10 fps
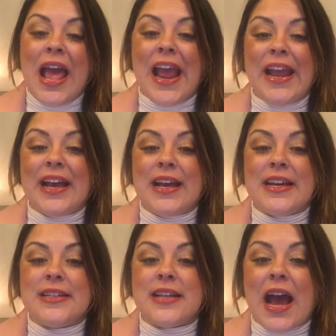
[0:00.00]

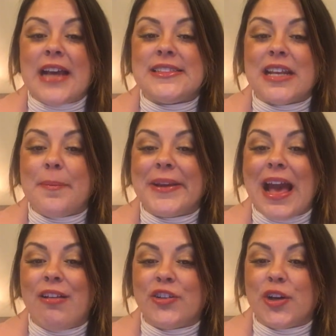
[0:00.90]
And I set up a
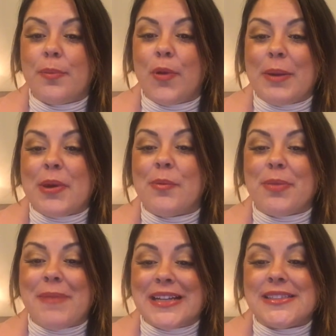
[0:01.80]
calendar appointment
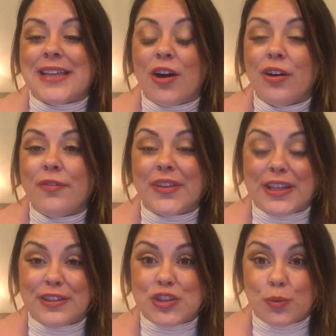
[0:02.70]
with myself
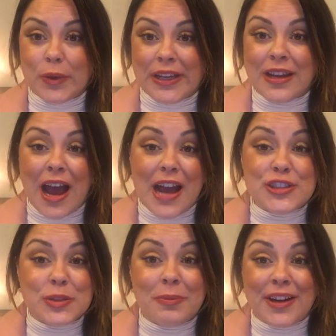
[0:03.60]
each week. I
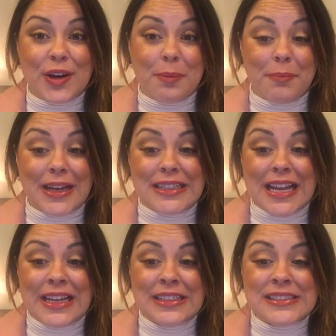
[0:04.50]
do mine on
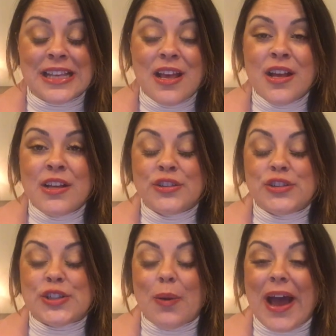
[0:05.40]
Mondays
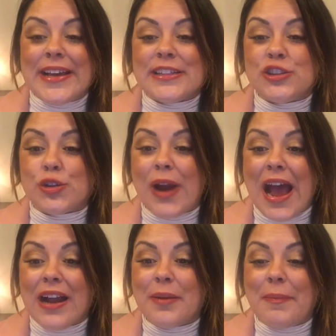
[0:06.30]
so I can
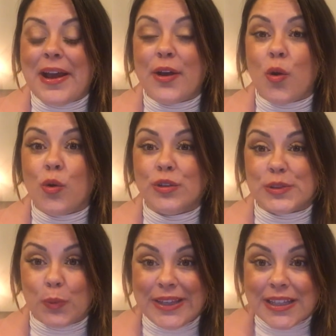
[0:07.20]
track my
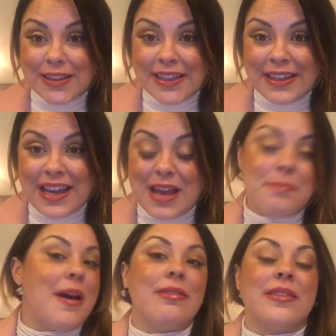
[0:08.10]
goals weekly
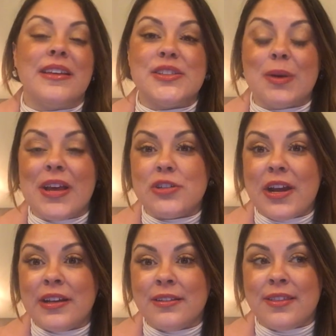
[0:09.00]
and monthly. So I
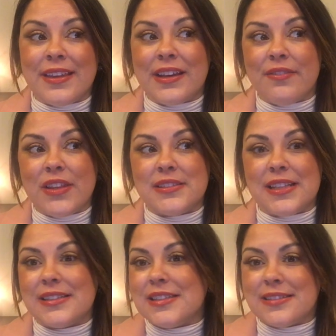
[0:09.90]
try and think of these
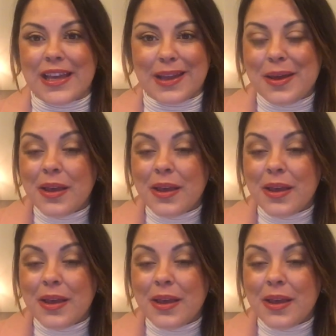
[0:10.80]
things as like